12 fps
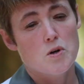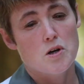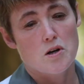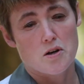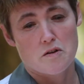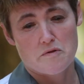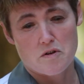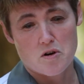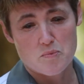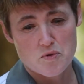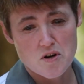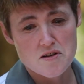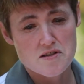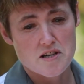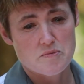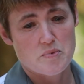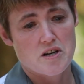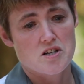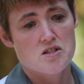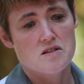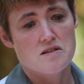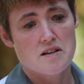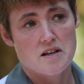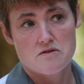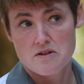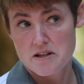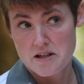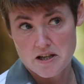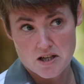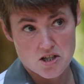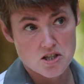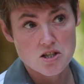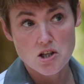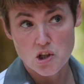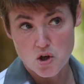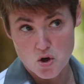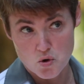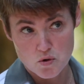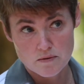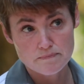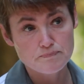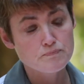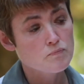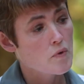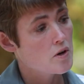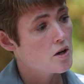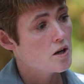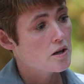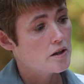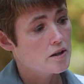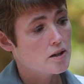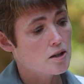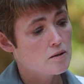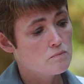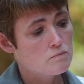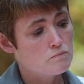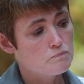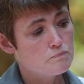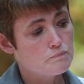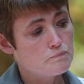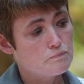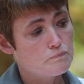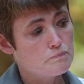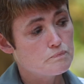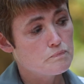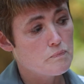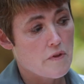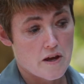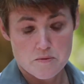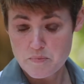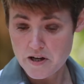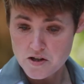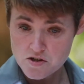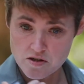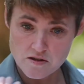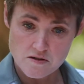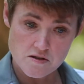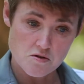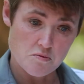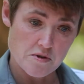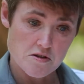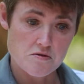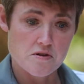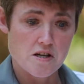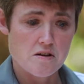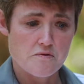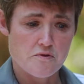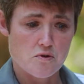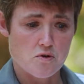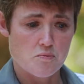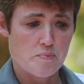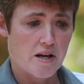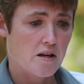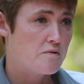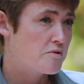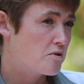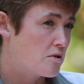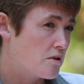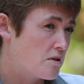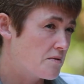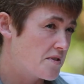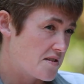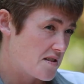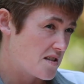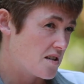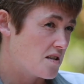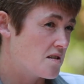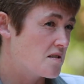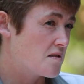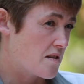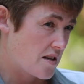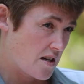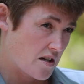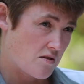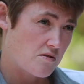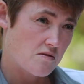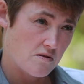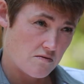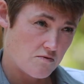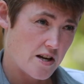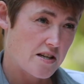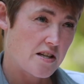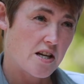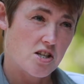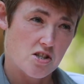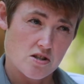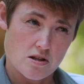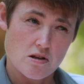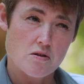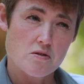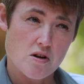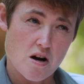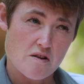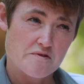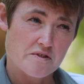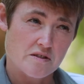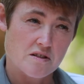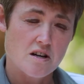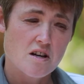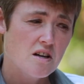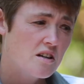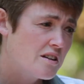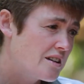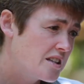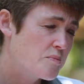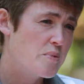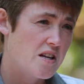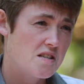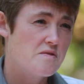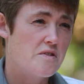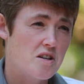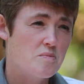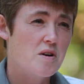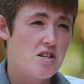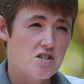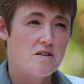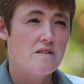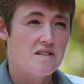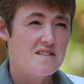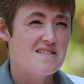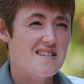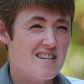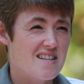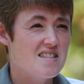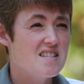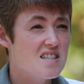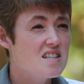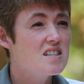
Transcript: A lot of our prostate patients get radiation alone. Um, then patients who we treat for painful disease, they get radiation alone often. It depends very much on the disease